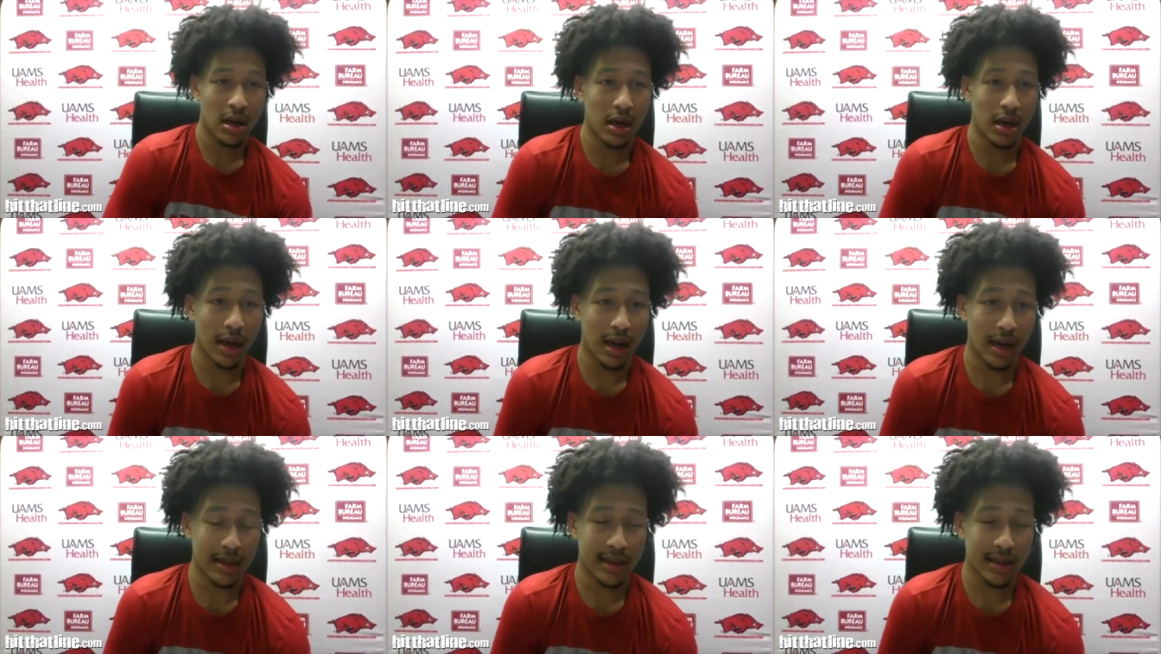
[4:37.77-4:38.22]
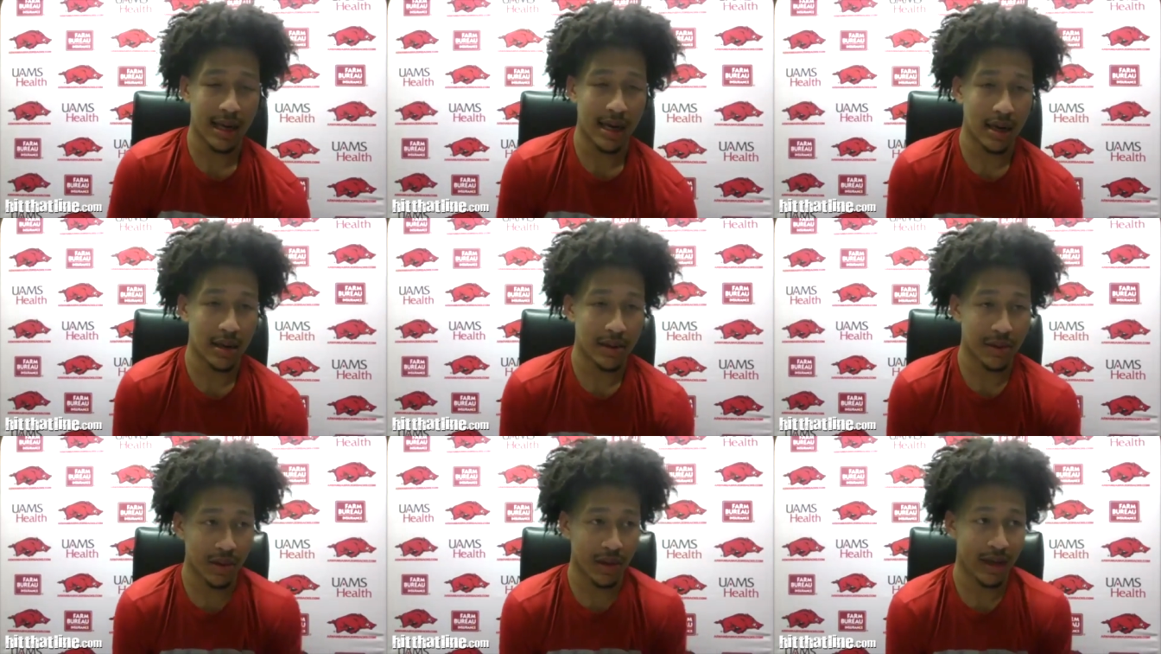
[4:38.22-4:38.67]
a lot of
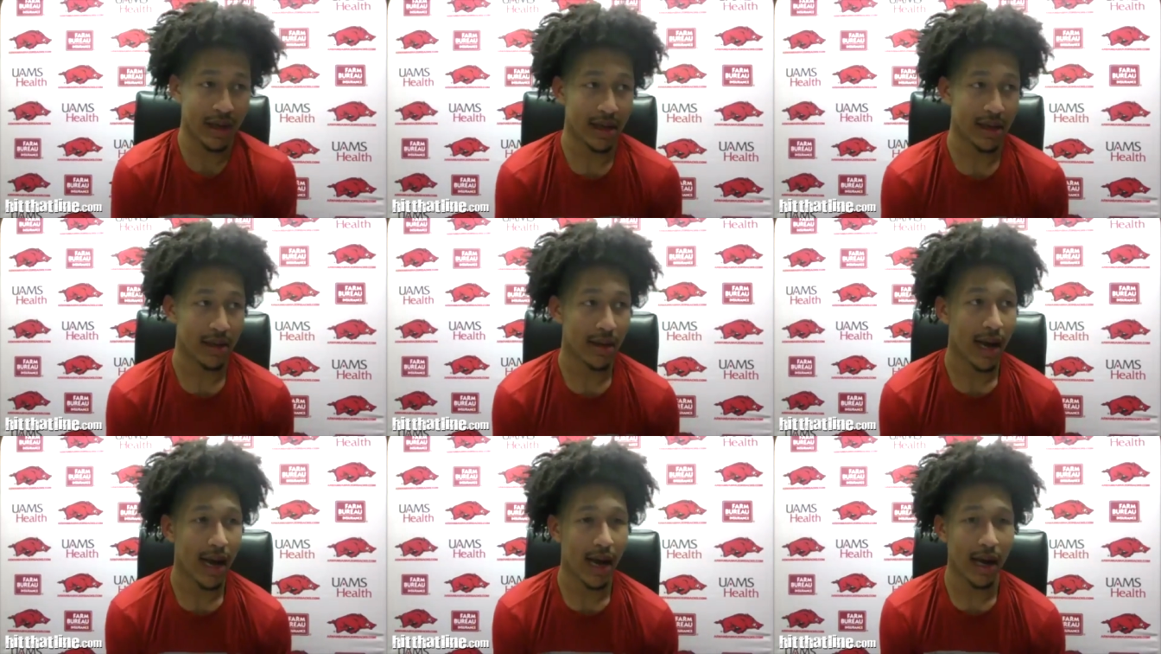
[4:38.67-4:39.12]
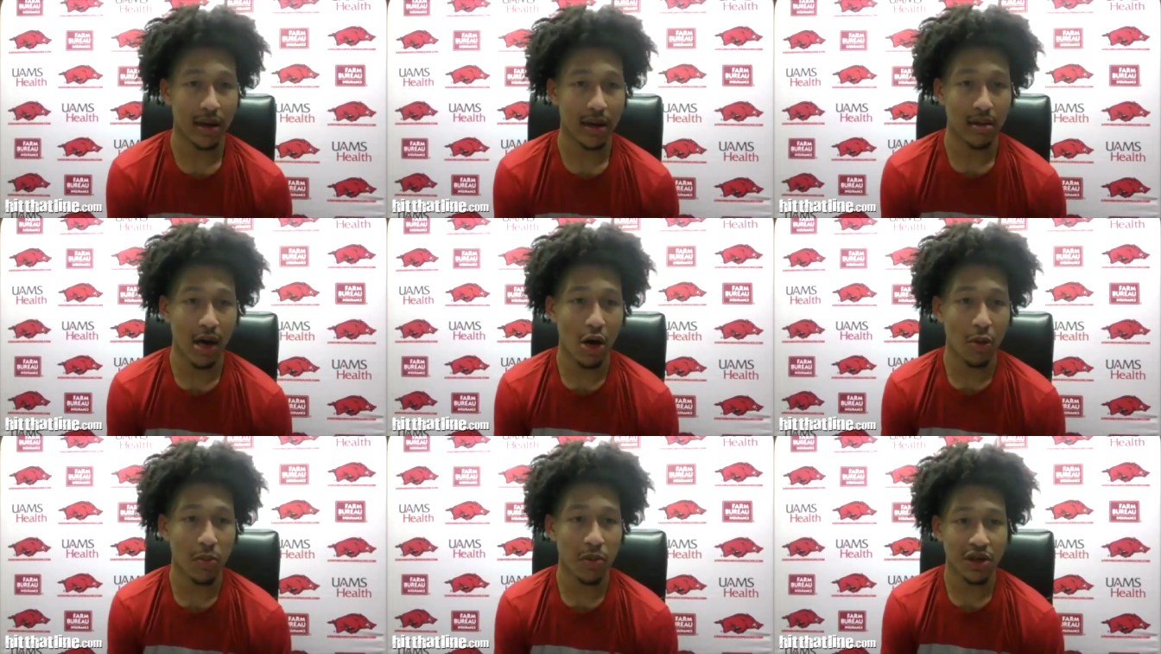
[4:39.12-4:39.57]
times we had
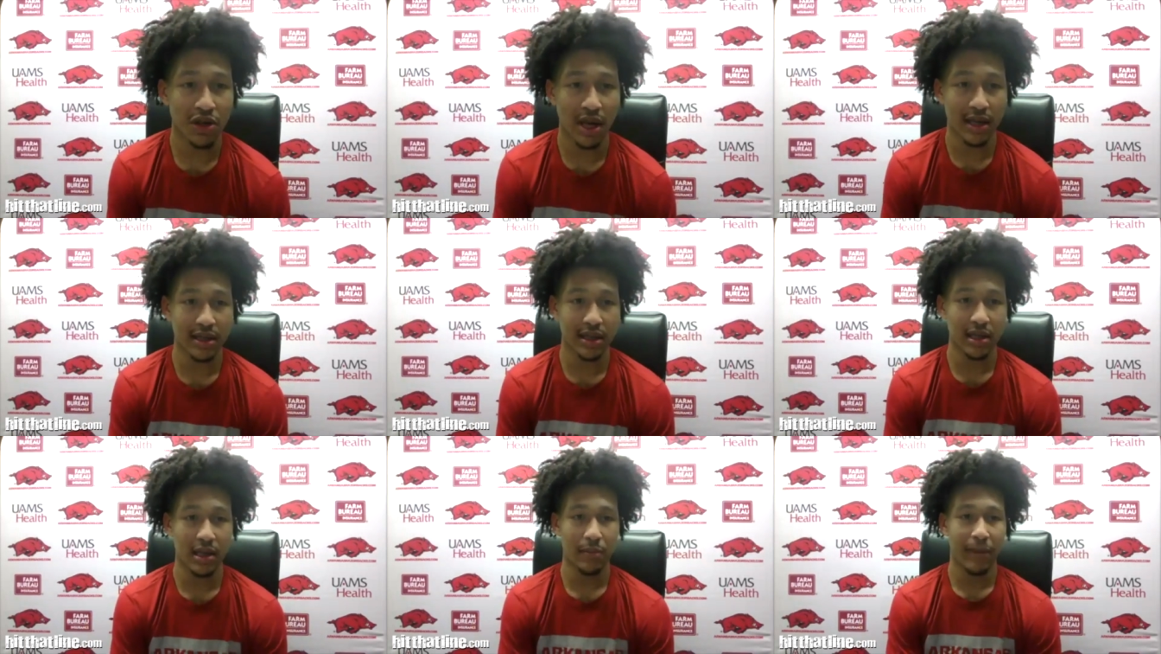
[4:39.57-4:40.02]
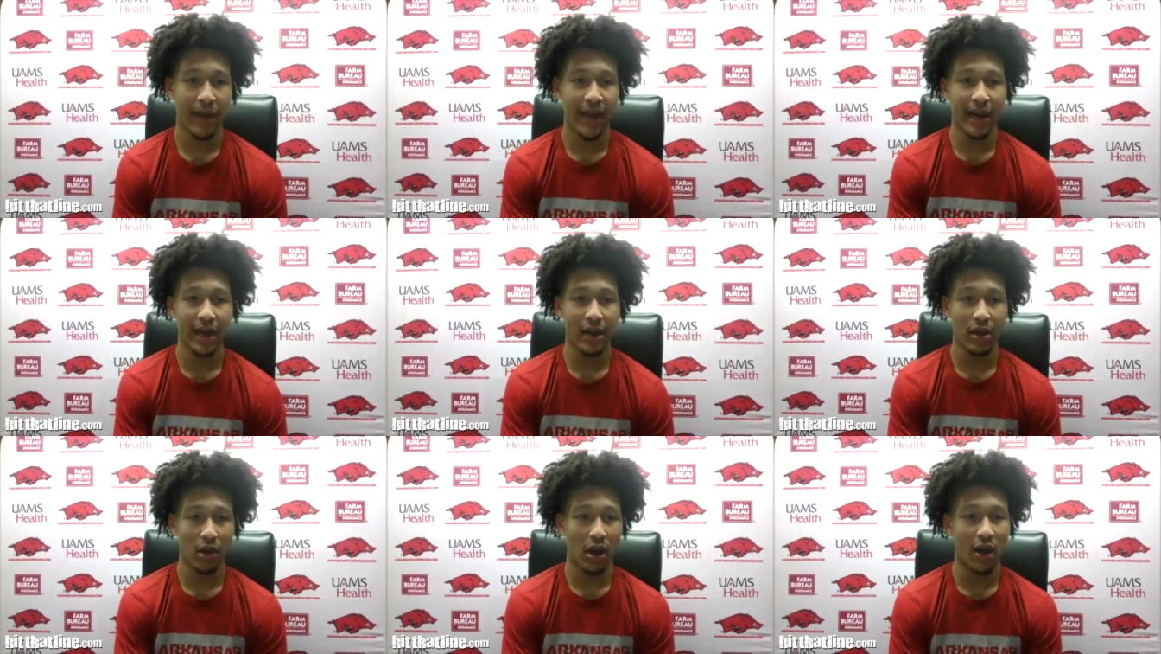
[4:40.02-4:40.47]
open shots in the
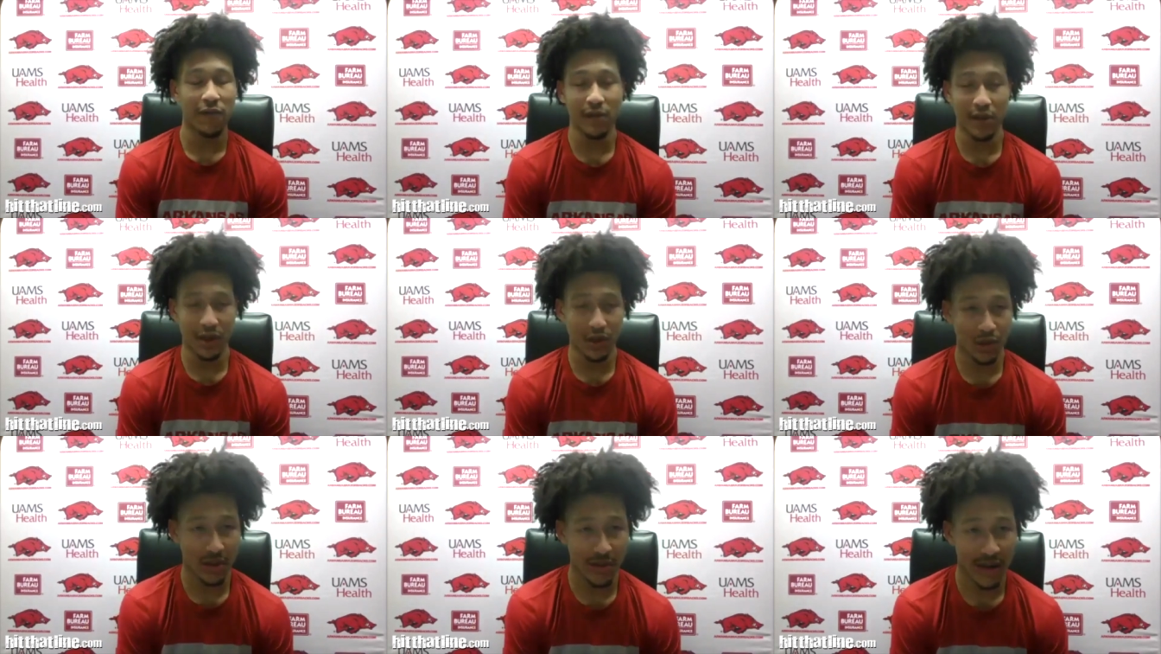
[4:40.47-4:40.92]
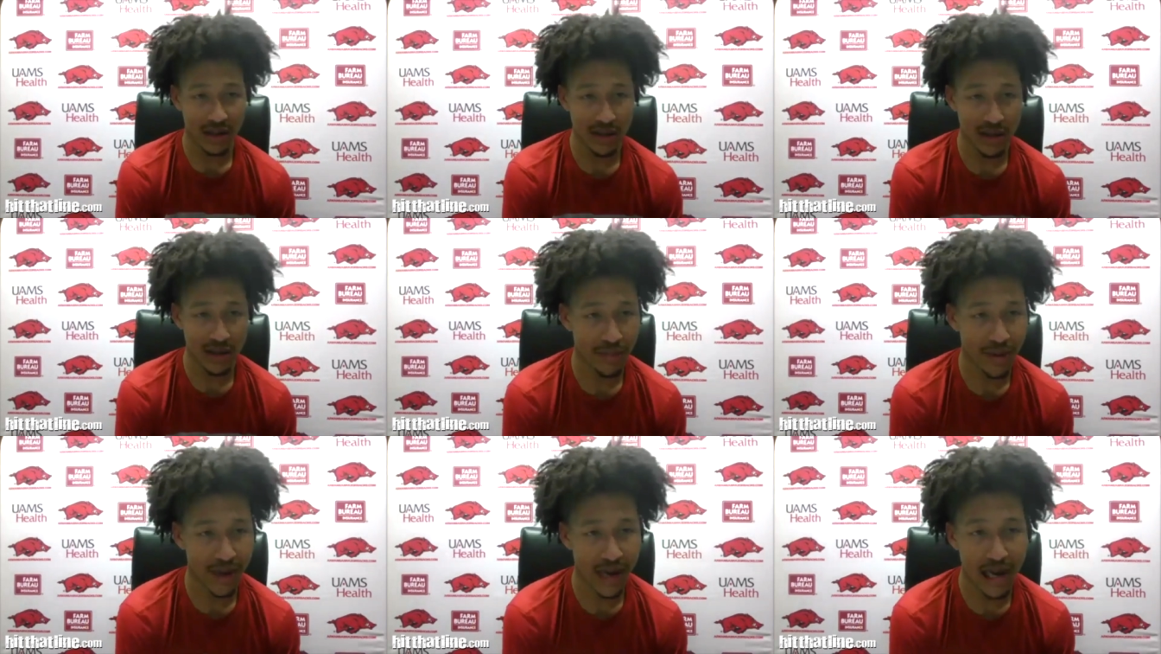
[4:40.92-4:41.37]
paint or offensive
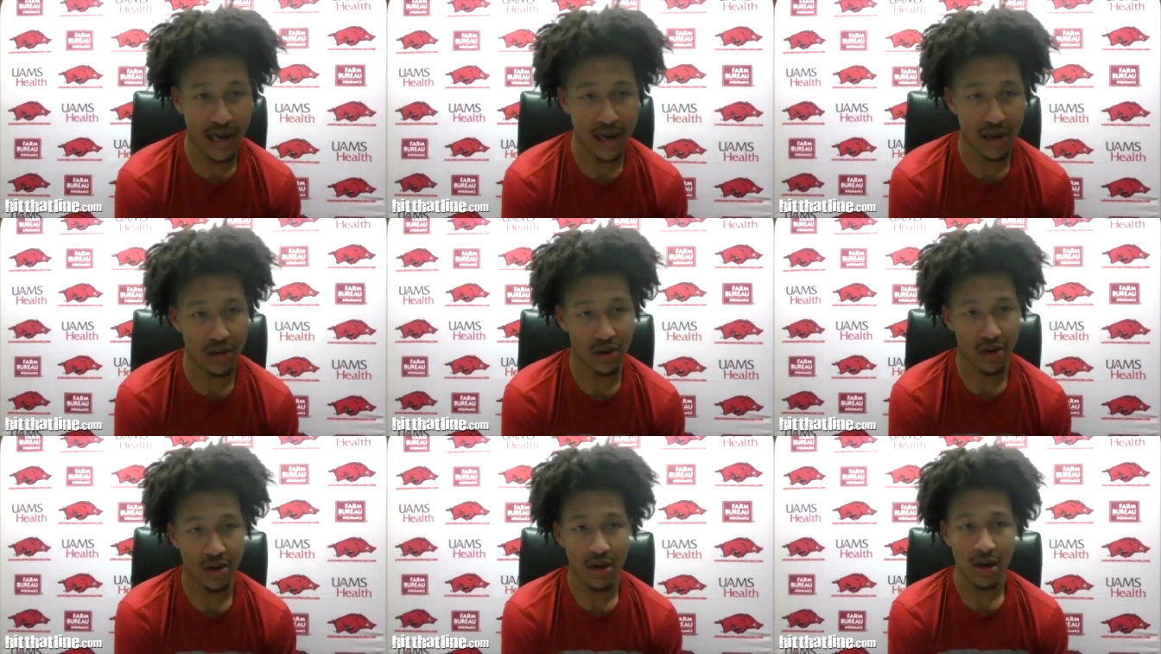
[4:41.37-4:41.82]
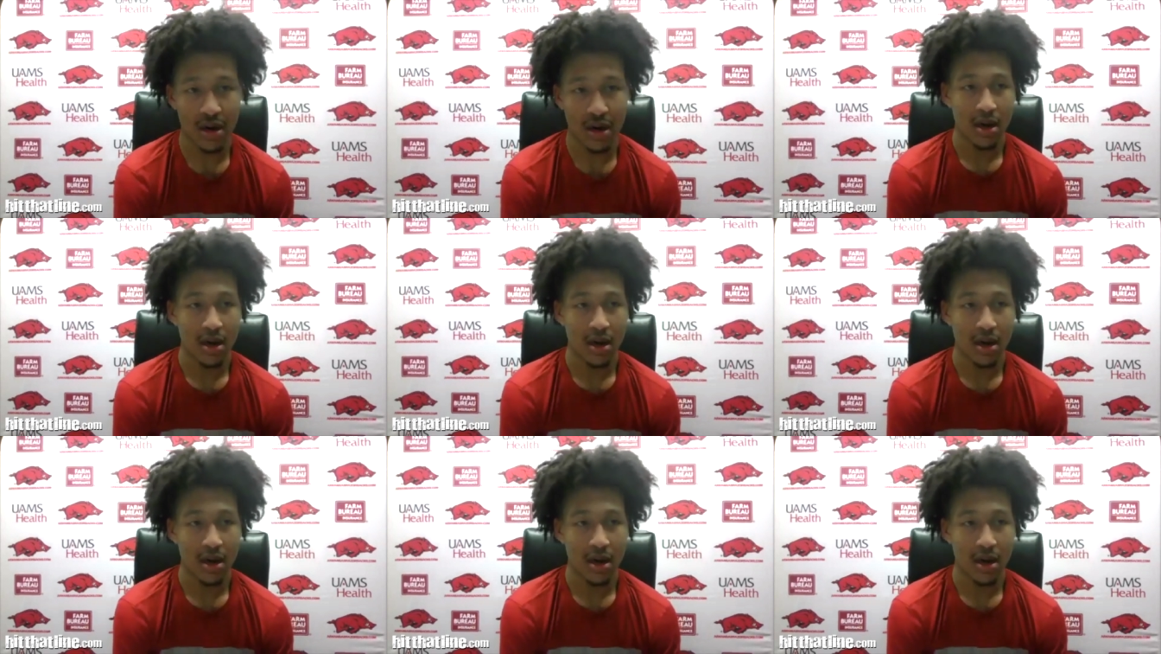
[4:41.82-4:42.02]
rebounds in the paint or